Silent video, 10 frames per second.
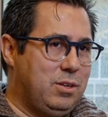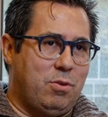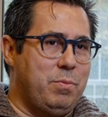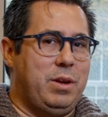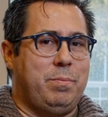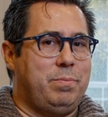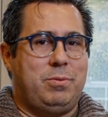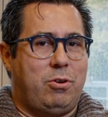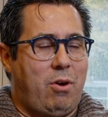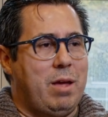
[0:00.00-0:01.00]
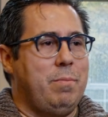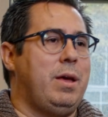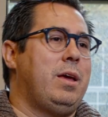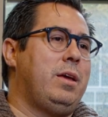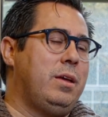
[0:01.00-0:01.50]
committing crime
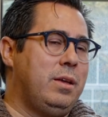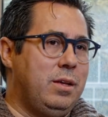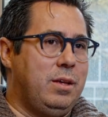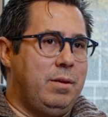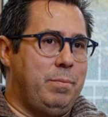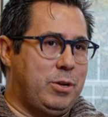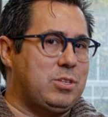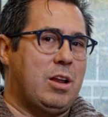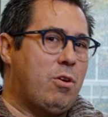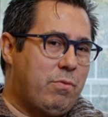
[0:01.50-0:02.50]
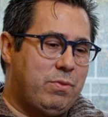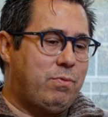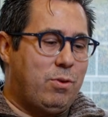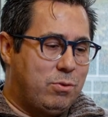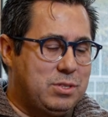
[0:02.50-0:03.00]
A? Because a lot of the
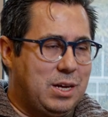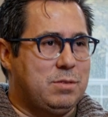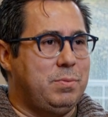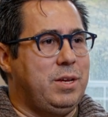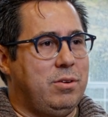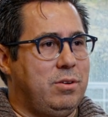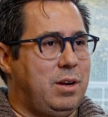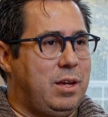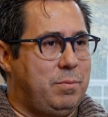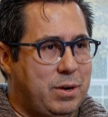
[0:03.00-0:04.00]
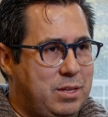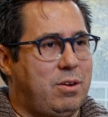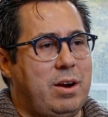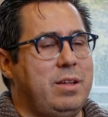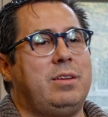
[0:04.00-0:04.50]
focus has been on like
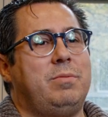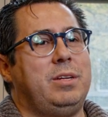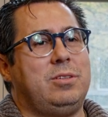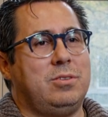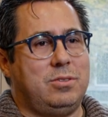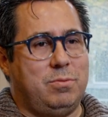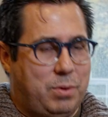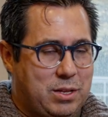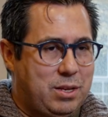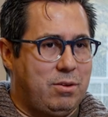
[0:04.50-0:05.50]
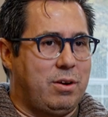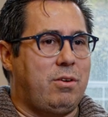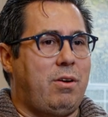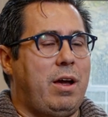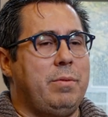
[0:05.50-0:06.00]
particular interventions on particular
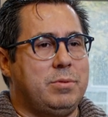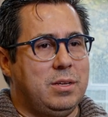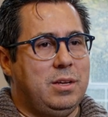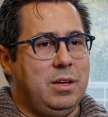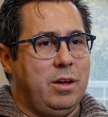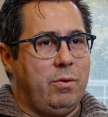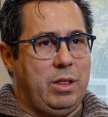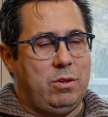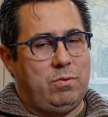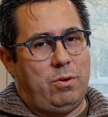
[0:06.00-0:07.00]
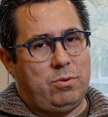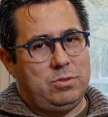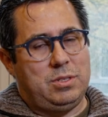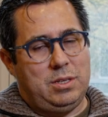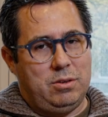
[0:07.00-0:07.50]
crimes without
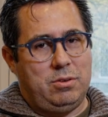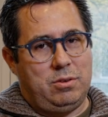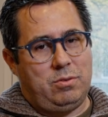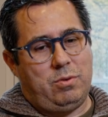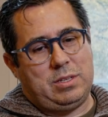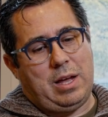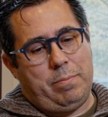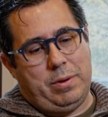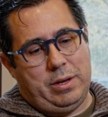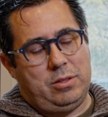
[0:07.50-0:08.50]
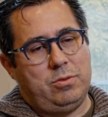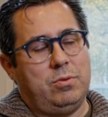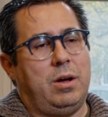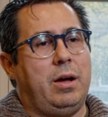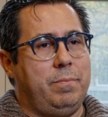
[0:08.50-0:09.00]
focusing on what's happening to
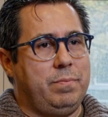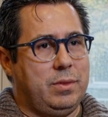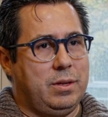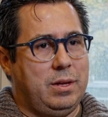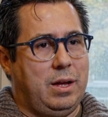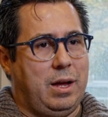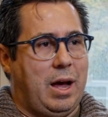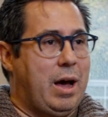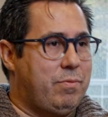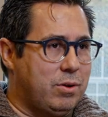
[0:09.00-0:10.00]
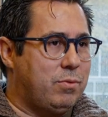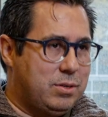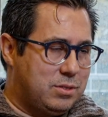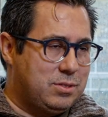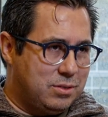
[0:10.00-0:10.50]
uh, uh,
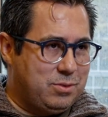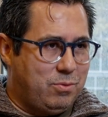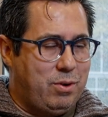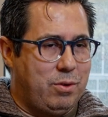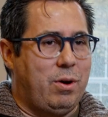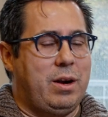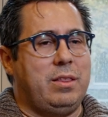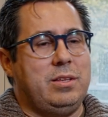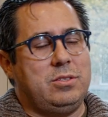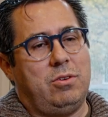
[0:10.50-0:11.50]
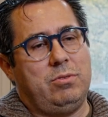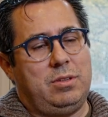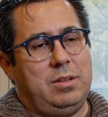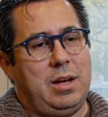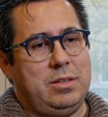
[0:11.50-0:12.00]
afterwards. What, what are these
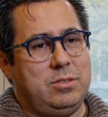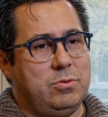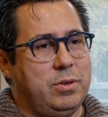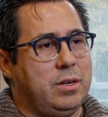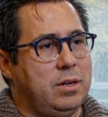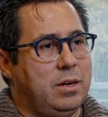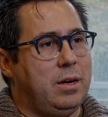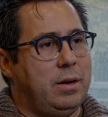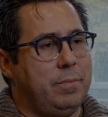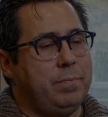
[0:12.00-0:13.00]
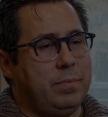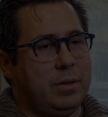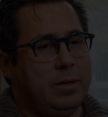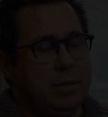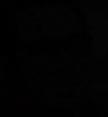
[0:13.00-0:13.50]
guys doing? Um, I mean,